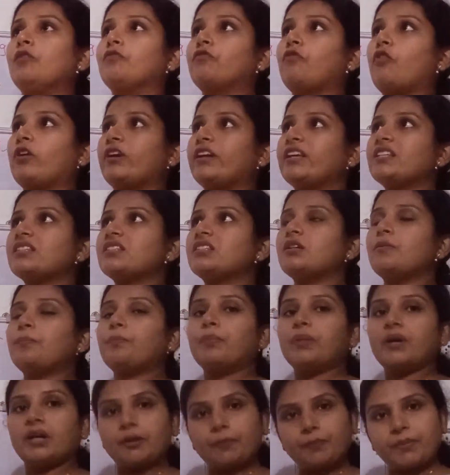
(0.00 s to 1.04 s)
what is
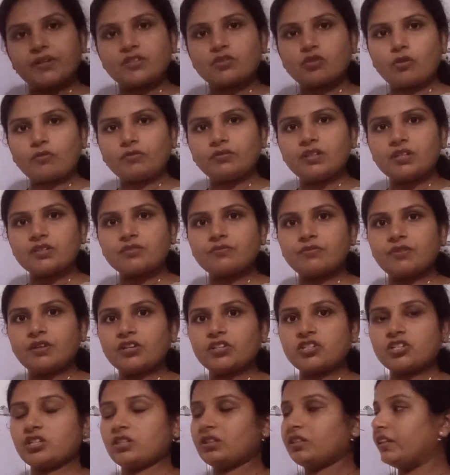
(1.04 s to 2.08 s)
the purpose of this
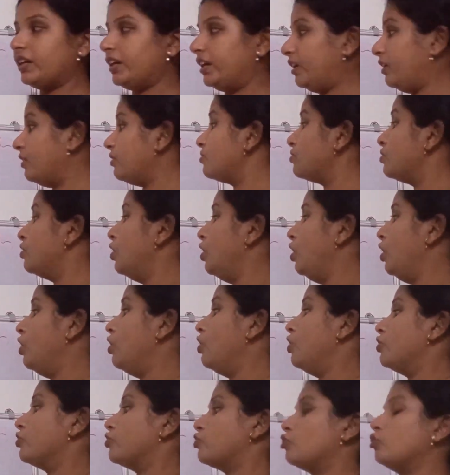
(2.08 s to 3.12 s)
function, is
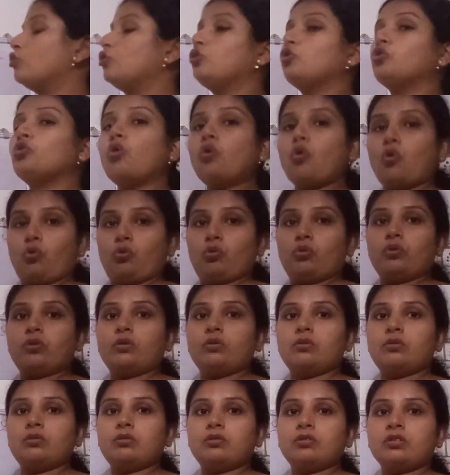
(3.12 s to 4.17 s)
to know
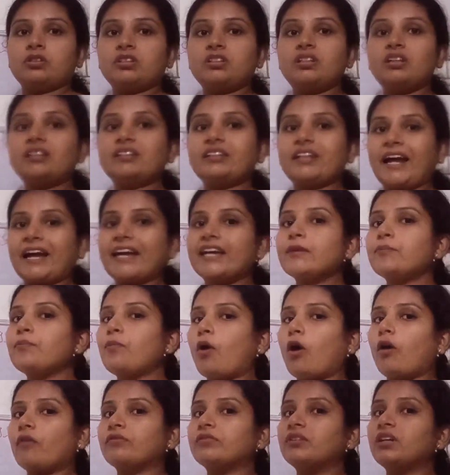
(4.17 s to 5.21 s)
the type
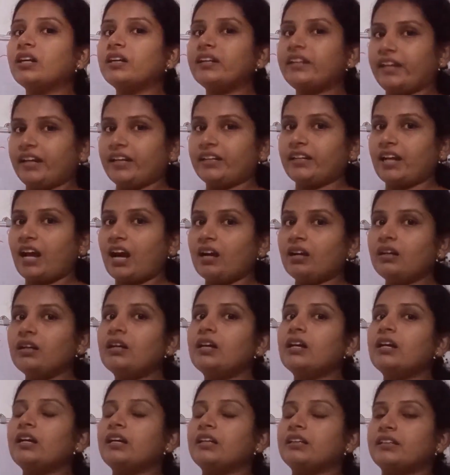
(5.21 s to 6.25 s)
of the data
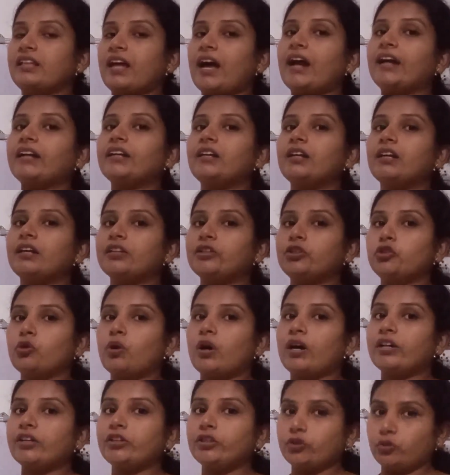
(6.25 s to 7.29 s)
that you
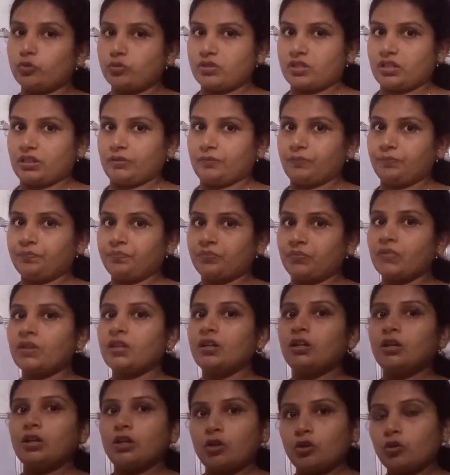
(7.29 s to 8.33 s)
are using.
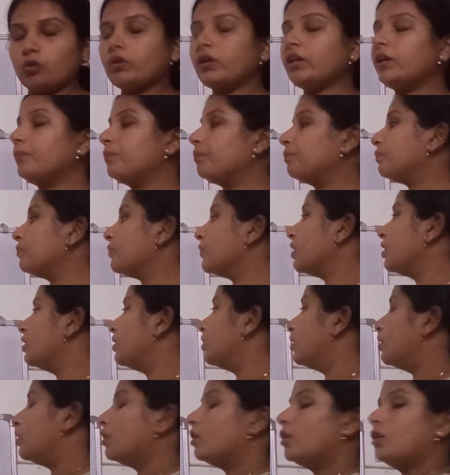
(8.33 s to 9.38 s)
Okay,
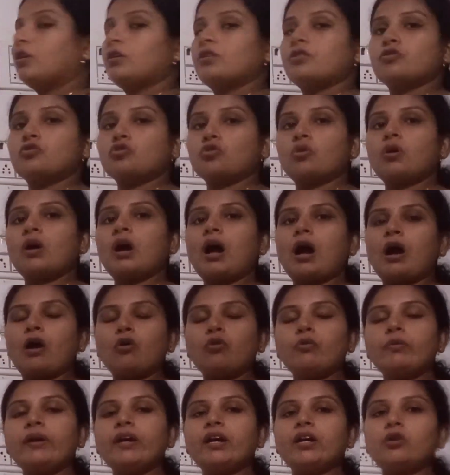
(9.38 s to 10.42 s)
so
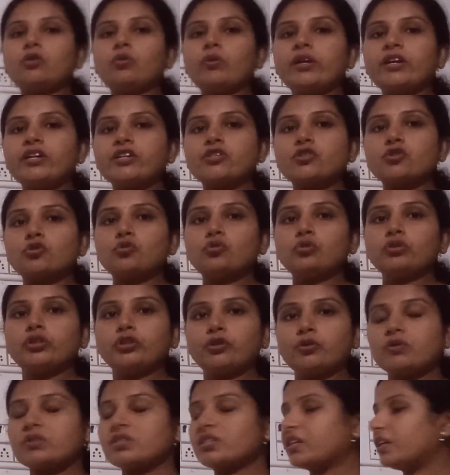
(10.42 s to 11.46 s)
how we are going to
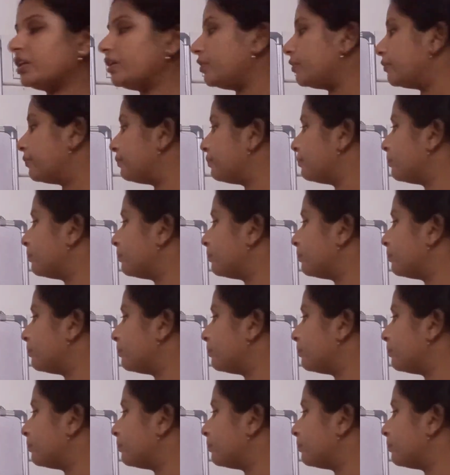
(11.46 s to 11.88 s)
use it?